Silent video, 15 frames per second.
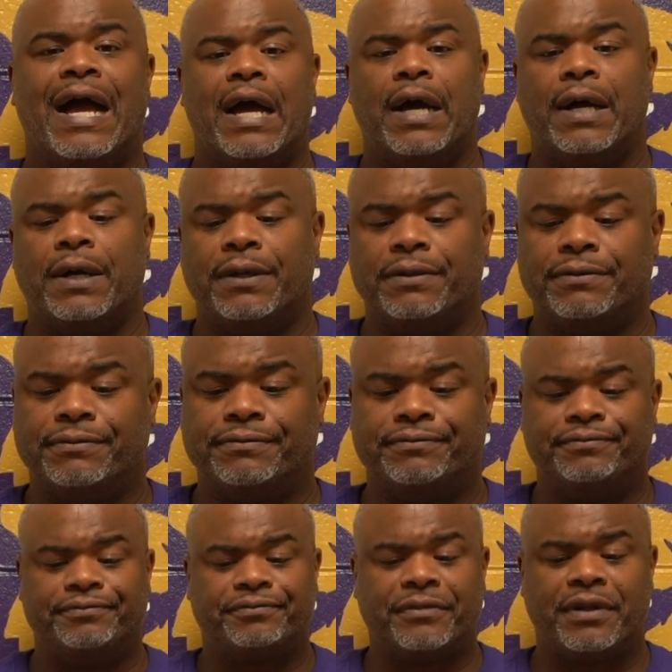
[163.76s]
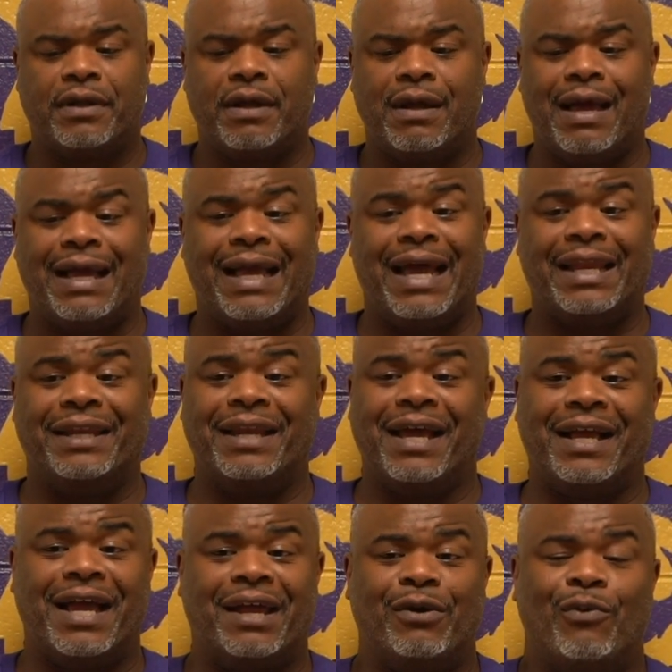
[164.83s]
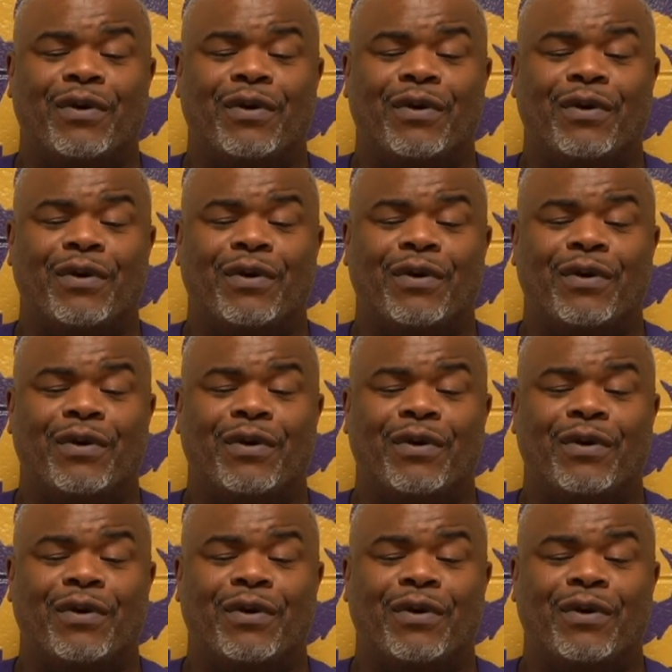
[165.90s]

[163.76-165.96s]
Um, I got I got a